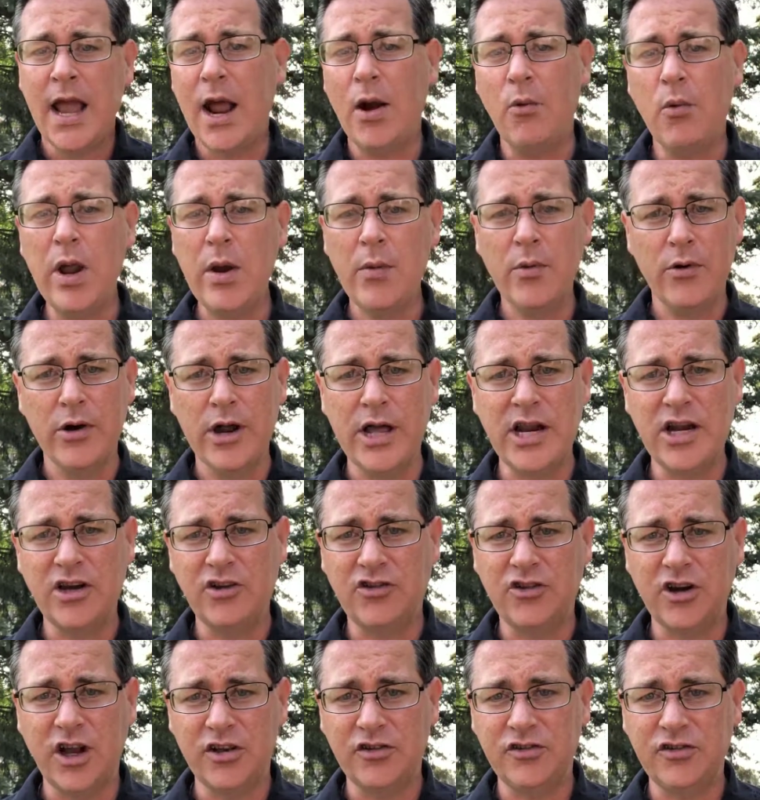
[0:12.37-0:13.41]
And we were in
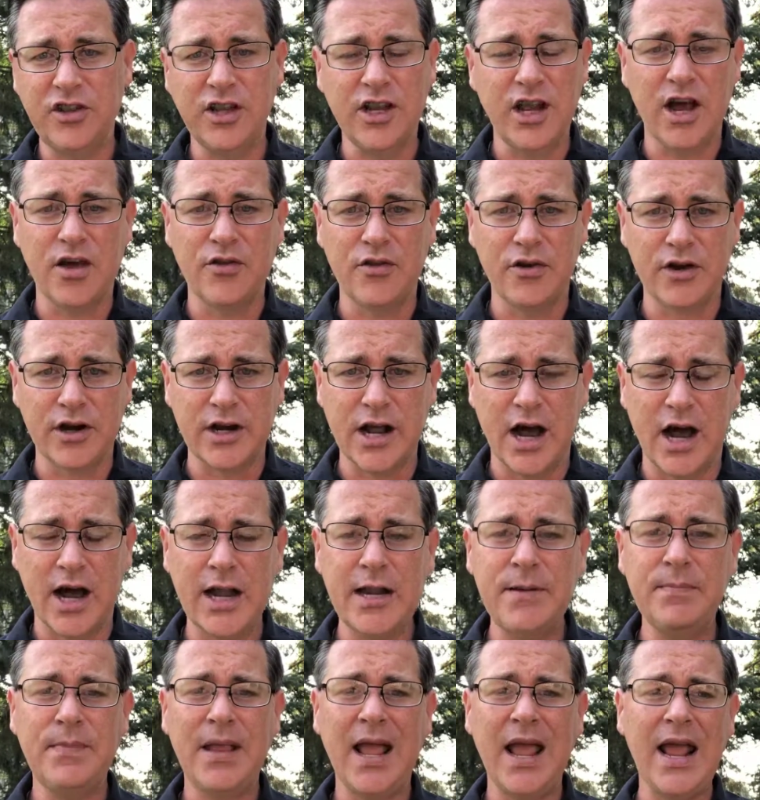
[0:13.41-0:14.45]
it just the other
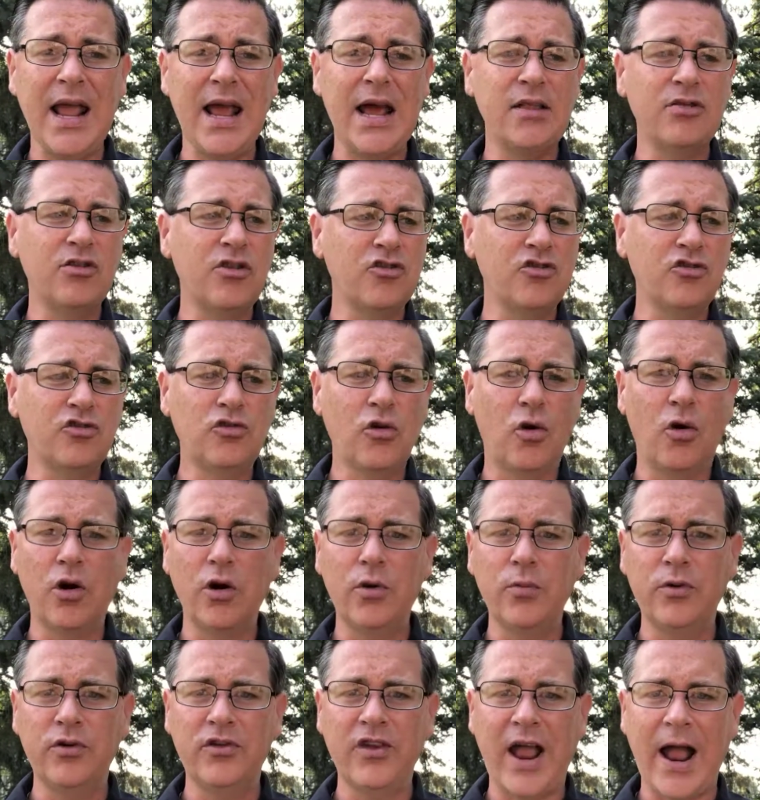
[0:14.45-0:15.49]
night, and the
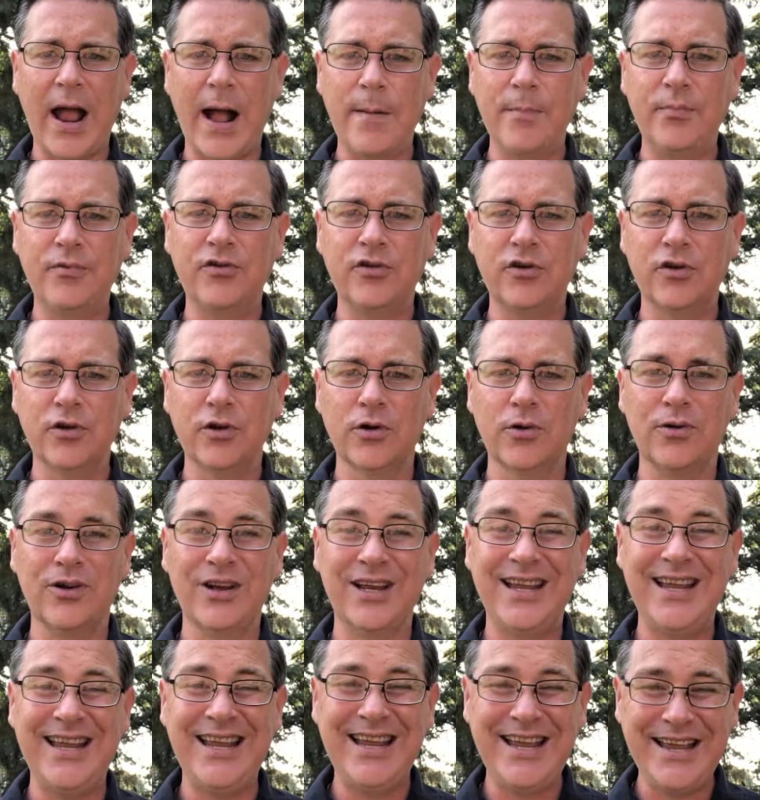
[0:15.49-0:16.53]
store was
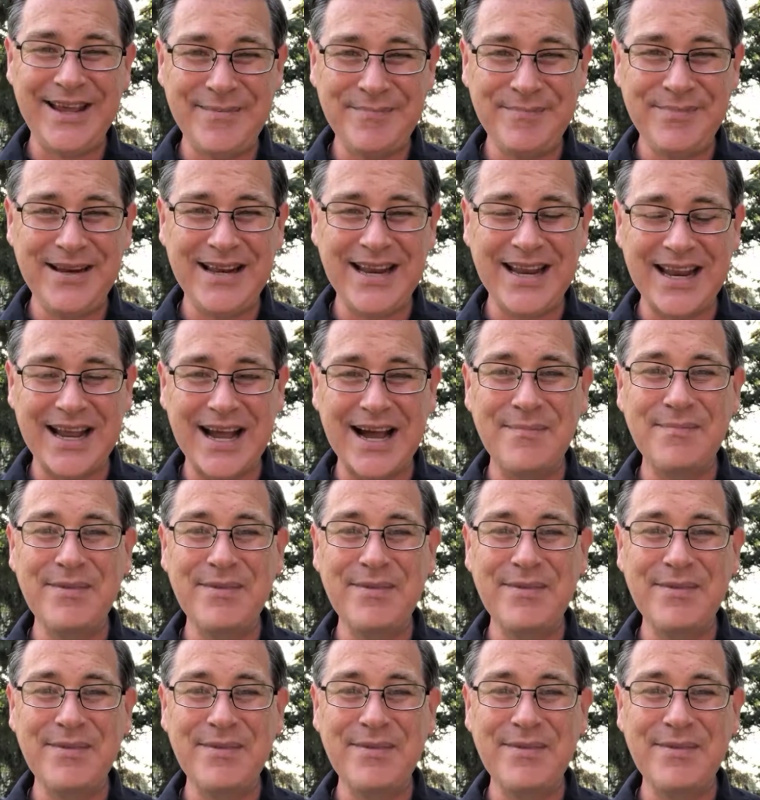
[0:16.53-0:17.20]
absolutely empty.